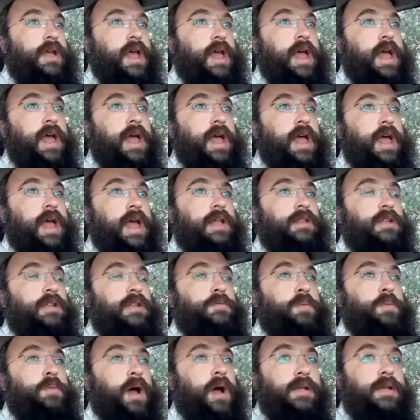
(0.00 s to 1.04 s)
And
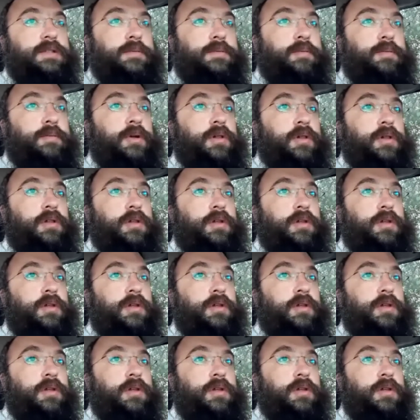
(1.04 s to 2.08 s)
it's possible
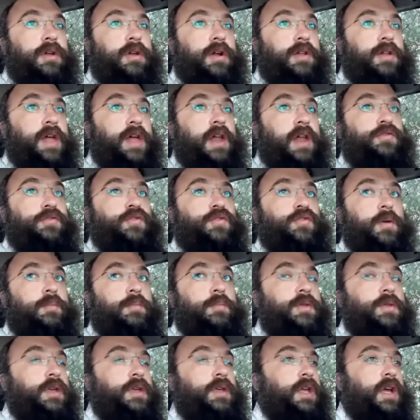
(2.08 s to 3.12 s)
that
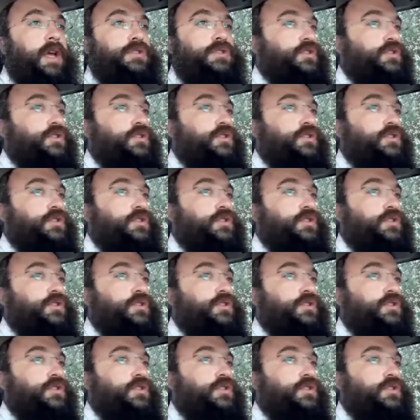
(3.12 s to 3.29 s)
from the